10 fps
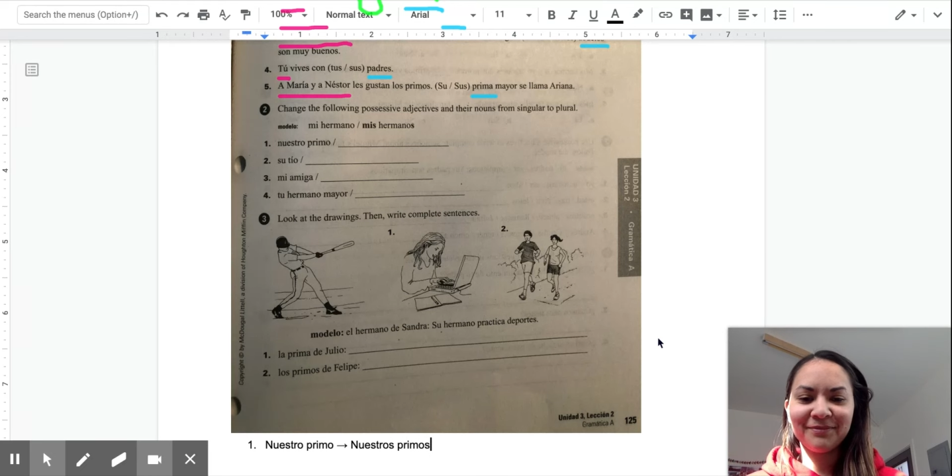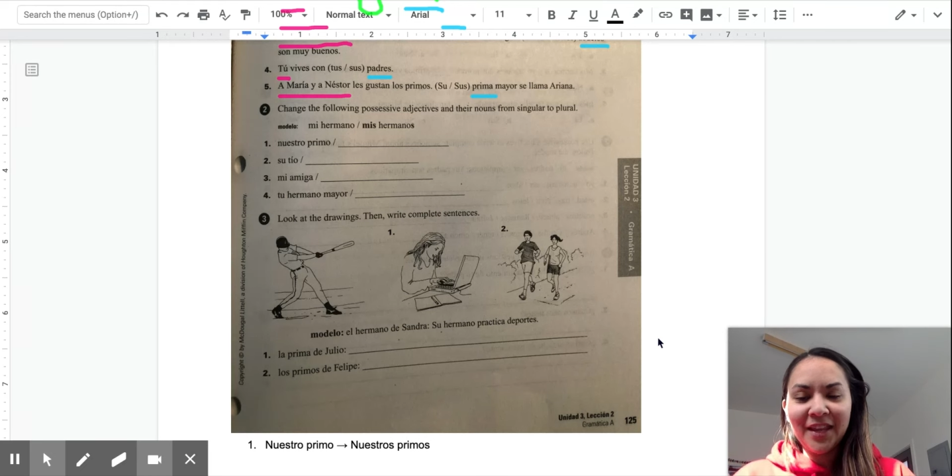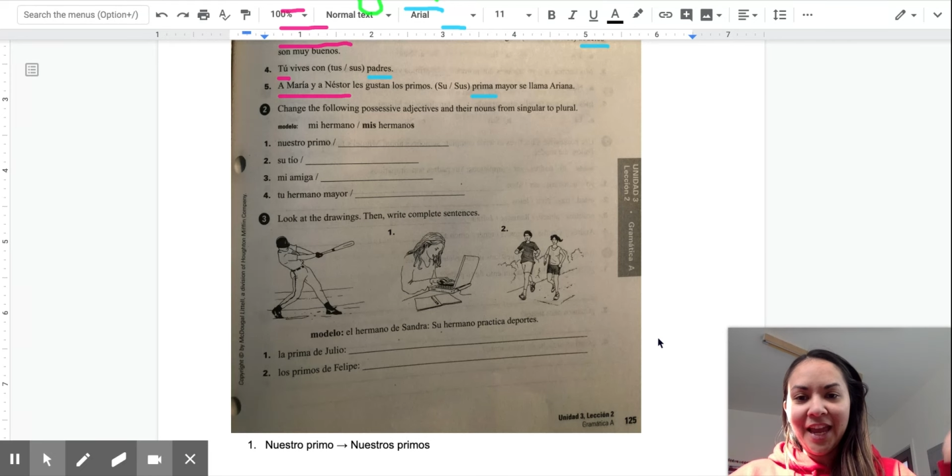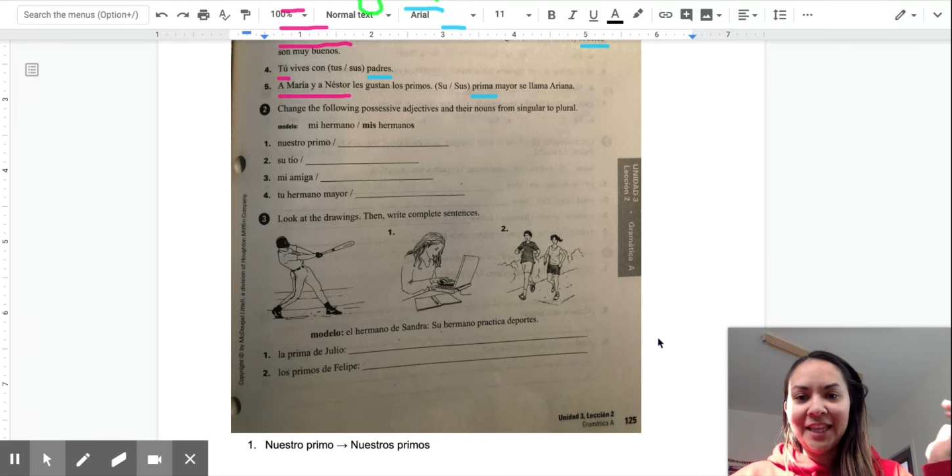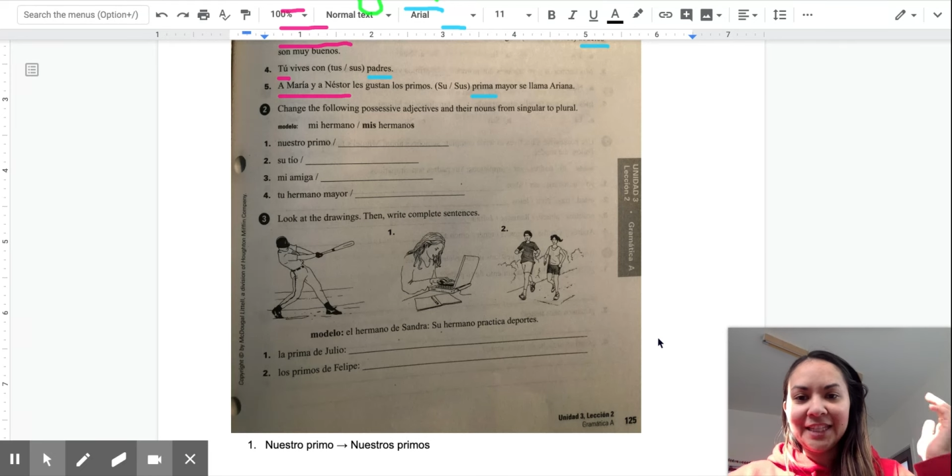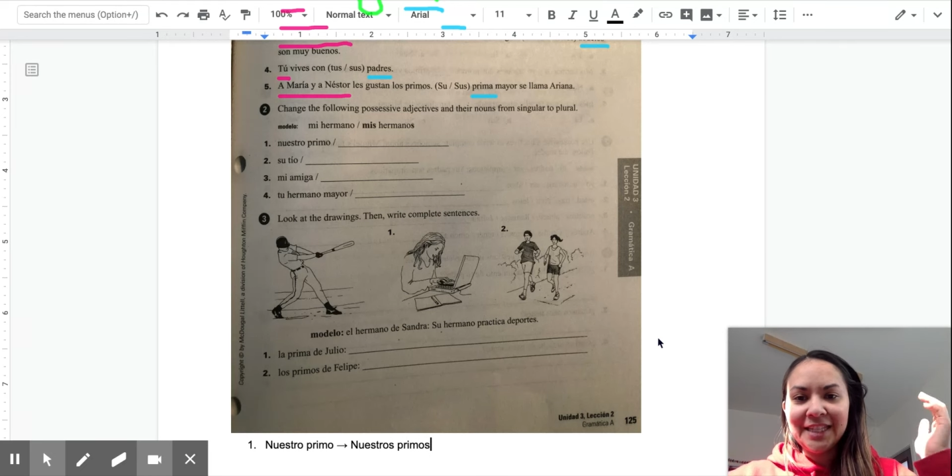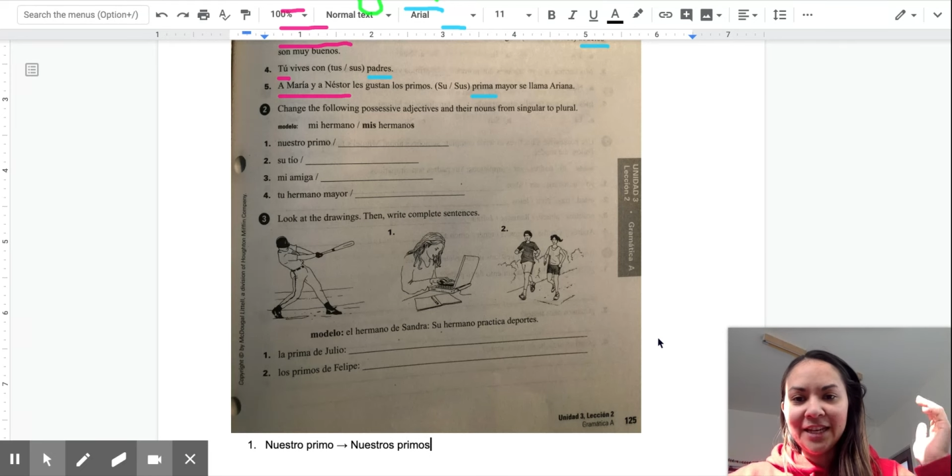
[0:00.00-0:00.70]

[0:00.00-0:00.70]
And that's it.